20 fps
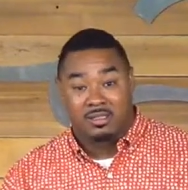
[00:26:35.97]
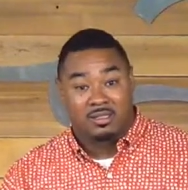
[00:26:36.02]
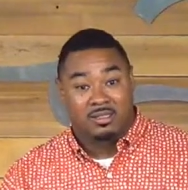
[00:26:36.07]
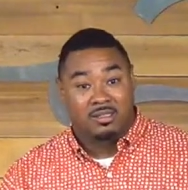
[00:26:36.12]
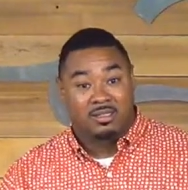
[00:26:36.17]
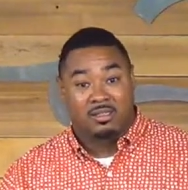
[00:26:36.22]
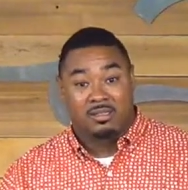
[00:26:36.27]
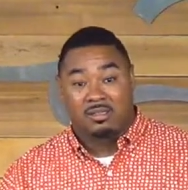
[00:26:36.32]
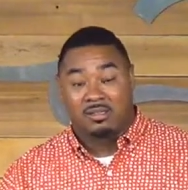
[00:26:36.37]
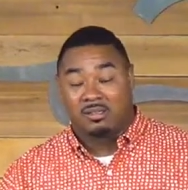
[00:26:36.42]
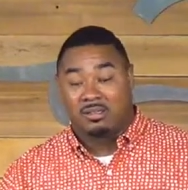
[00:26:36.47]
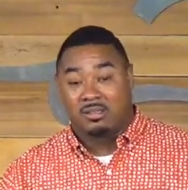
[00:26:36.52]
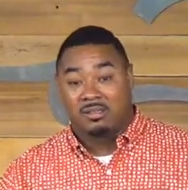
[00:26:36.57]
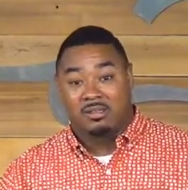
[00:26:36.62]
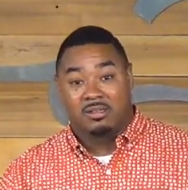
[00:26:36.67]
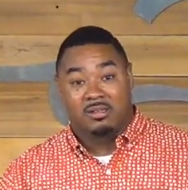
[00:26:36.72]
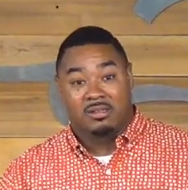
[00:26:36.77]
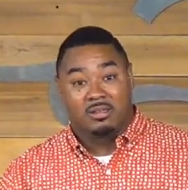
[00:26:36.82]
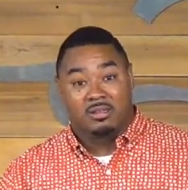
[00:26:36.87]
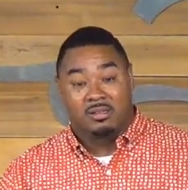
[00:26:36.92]

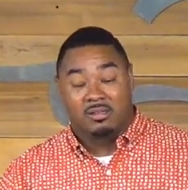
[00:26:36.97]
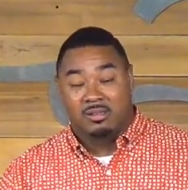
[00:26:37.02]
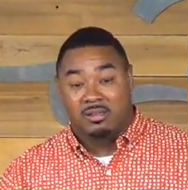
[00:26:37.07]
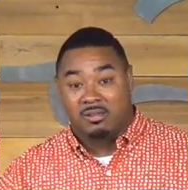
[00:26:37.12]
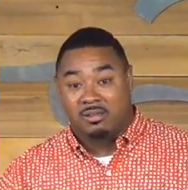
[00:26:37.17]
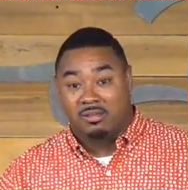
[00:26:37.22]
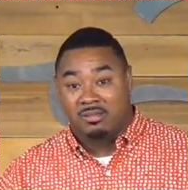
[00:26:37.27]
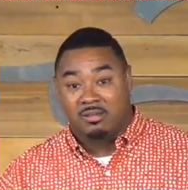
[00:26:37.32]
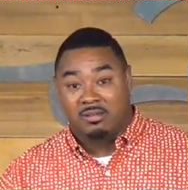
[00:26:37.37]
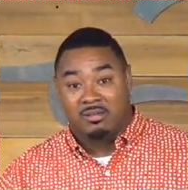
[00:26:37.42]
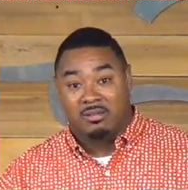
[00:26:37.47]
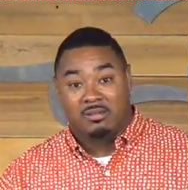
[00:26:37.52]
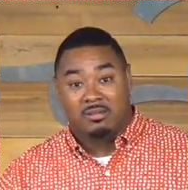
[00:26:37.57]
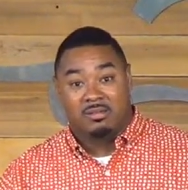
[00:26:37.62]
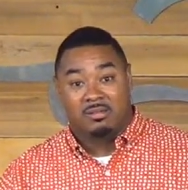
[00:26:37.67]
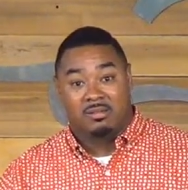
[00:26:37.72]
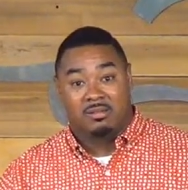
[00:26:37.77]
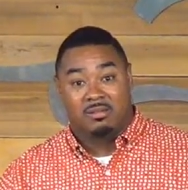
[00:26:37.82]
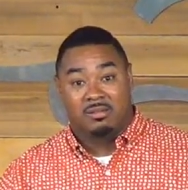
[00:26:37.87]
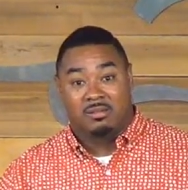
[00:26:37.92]

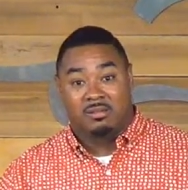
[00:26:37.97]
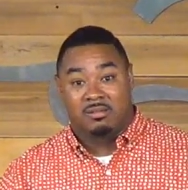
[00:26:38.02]
Nobody speaks.